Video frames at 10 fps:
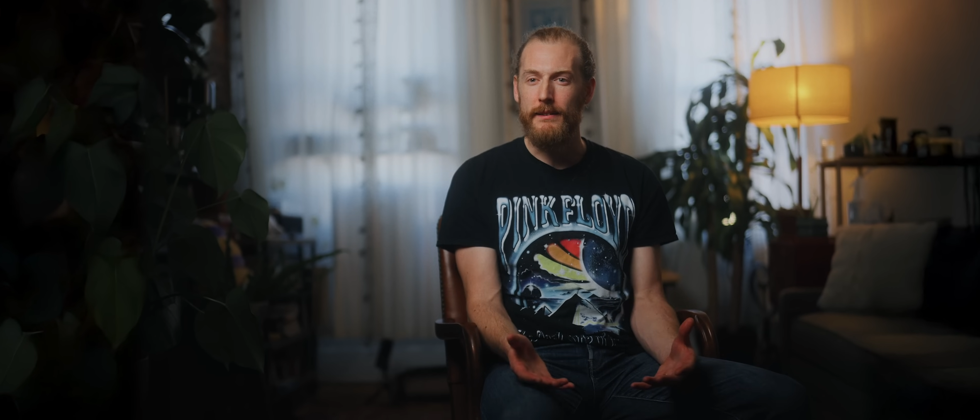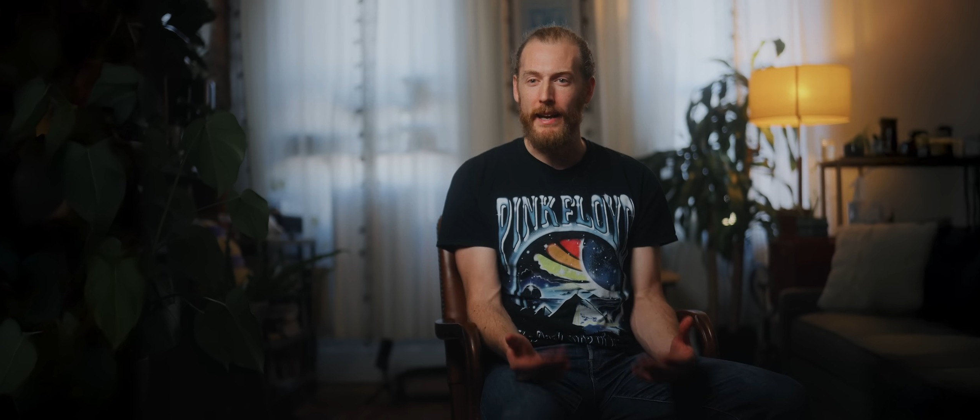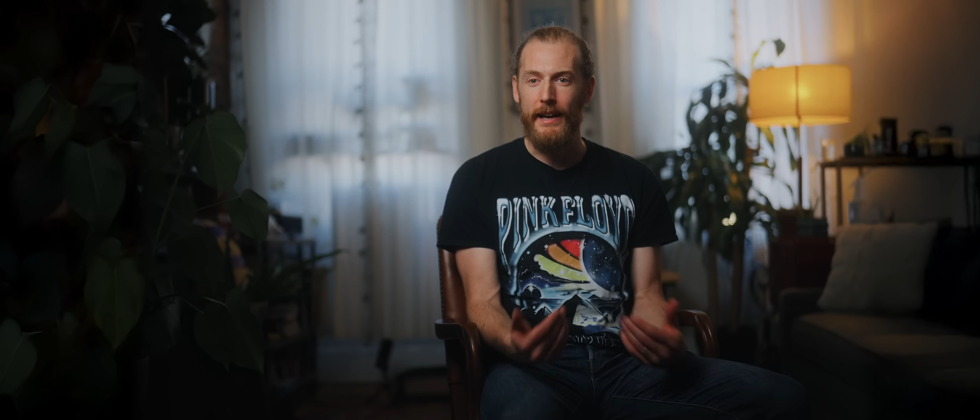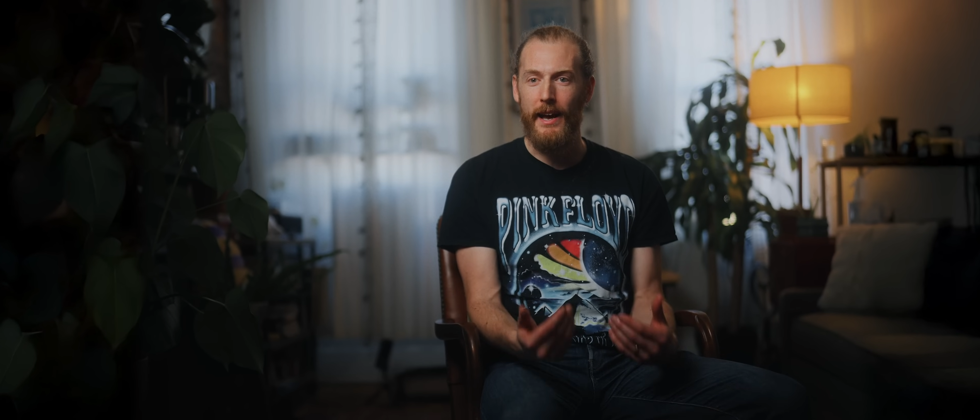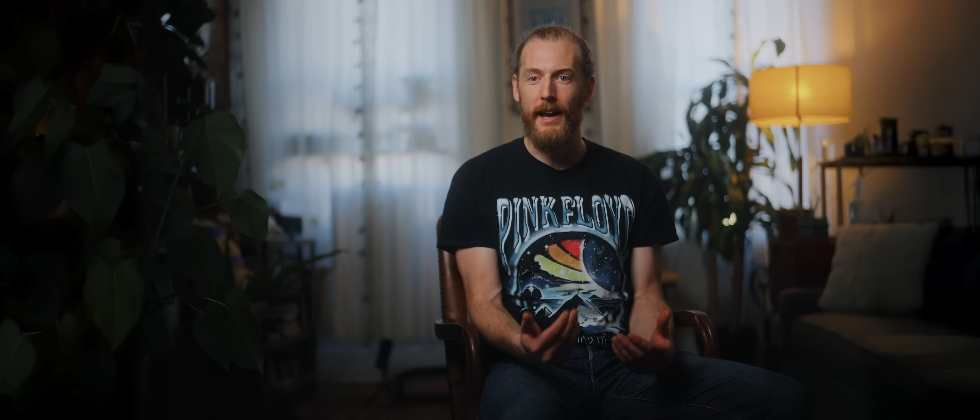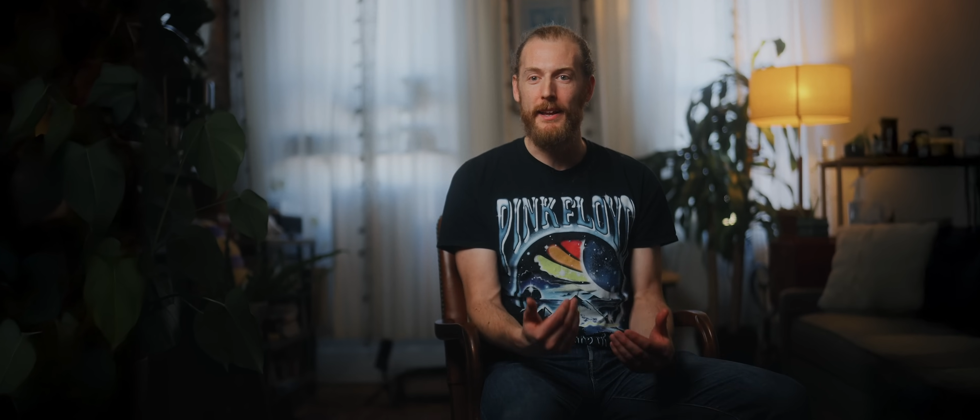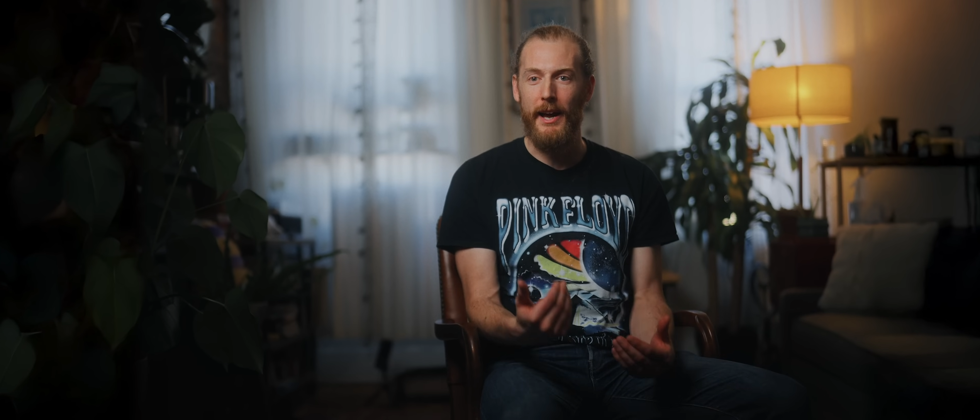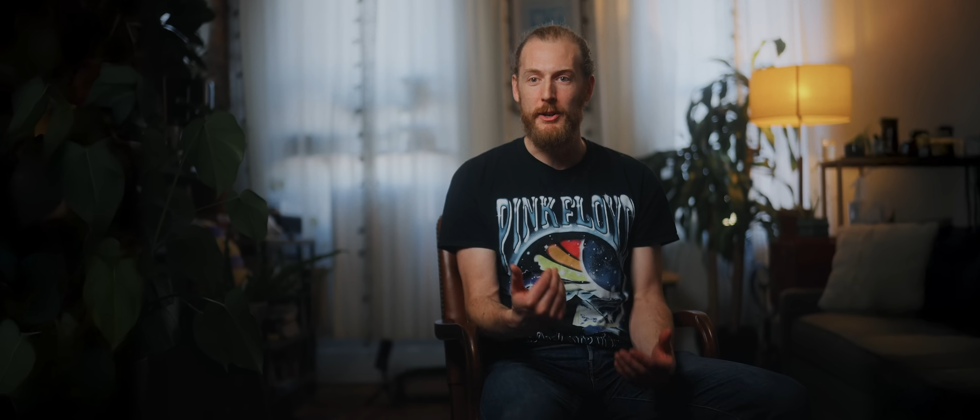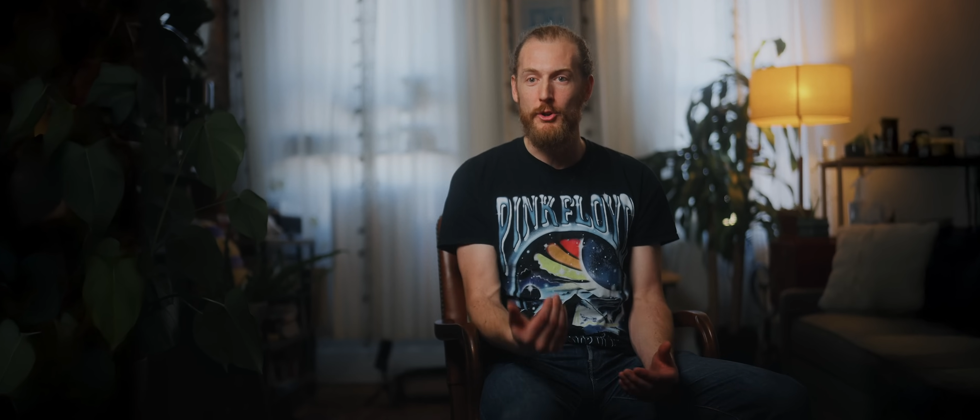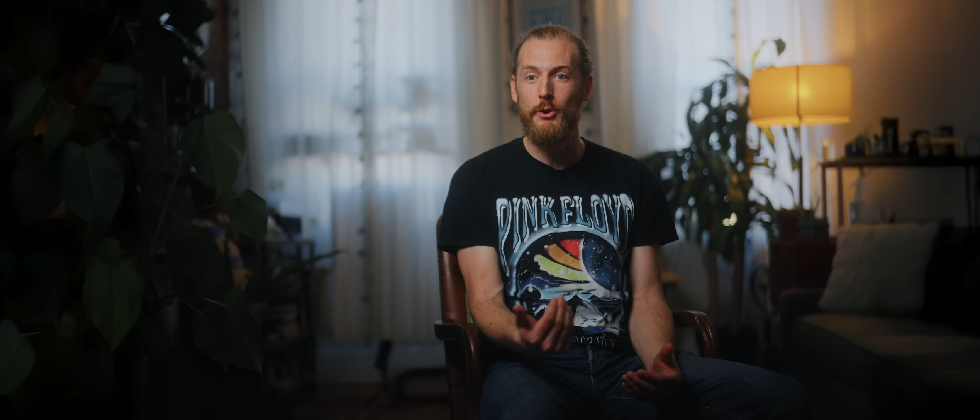Like I, I,
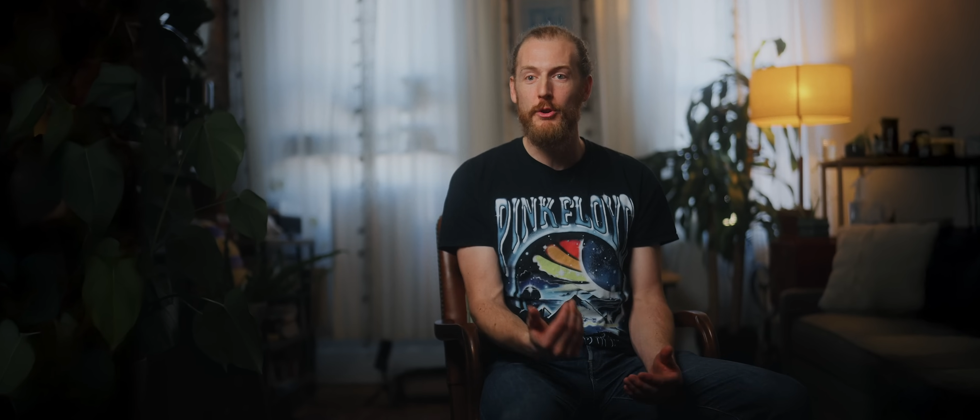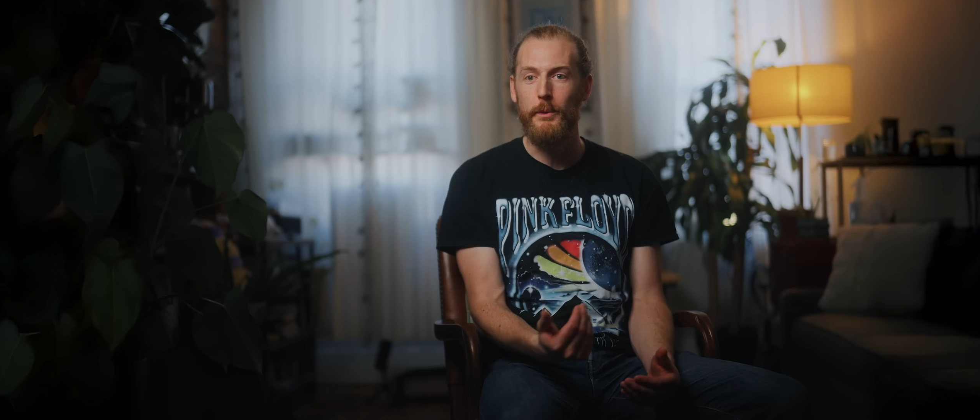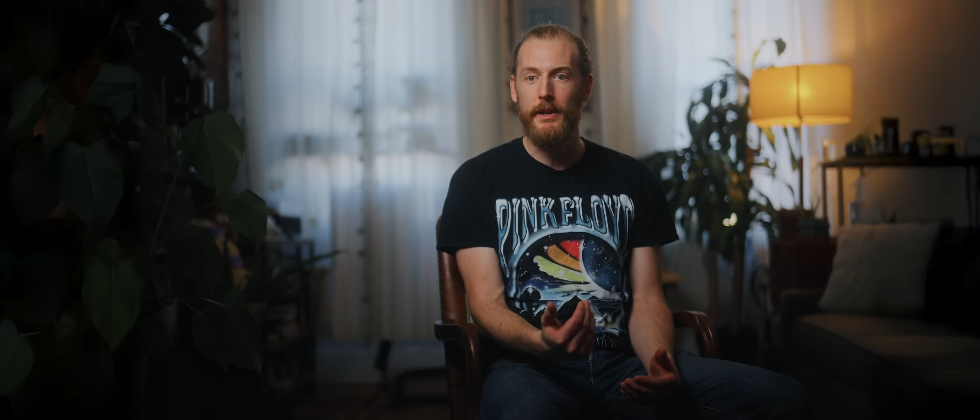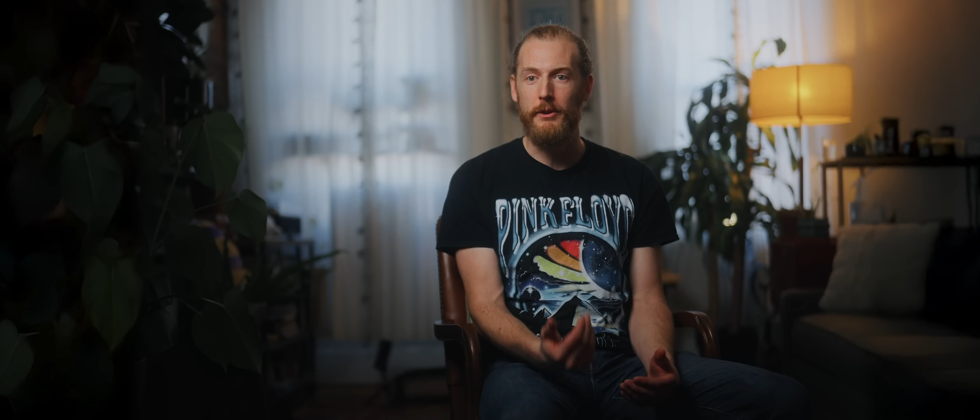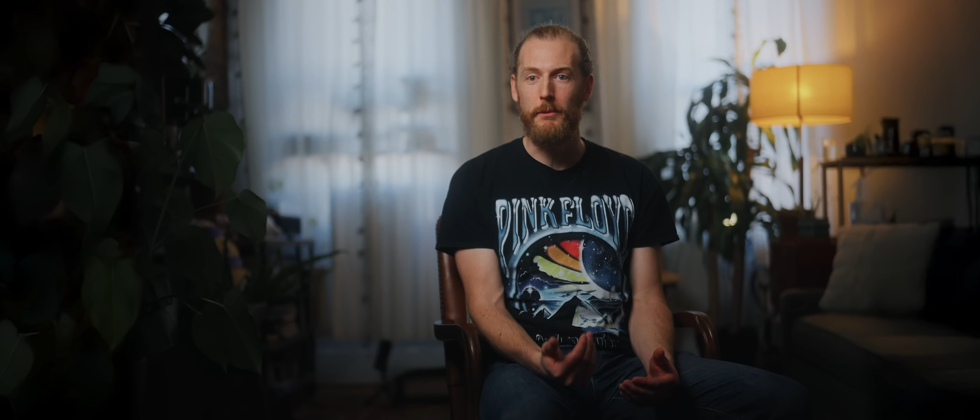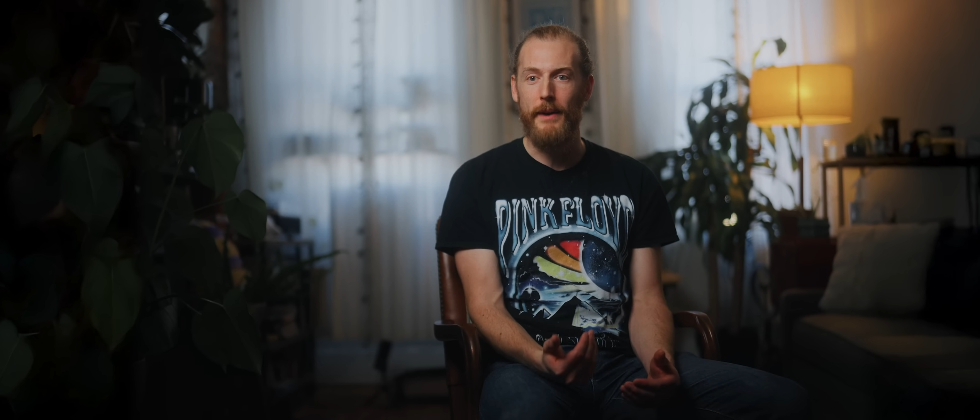I knew that we could do